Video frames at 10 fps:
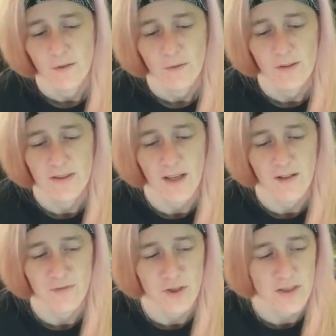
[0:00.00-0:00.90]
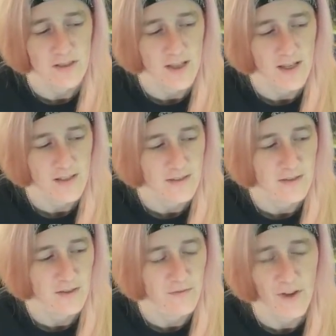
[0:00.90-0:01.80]
What's IFG say? It's
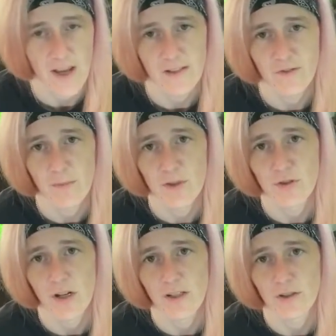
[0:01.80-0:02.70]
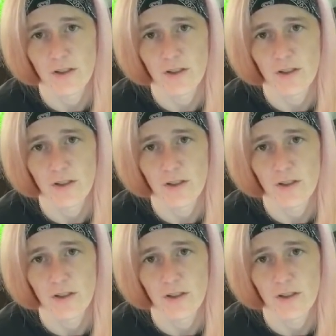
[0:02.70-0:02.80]
advice from a stranger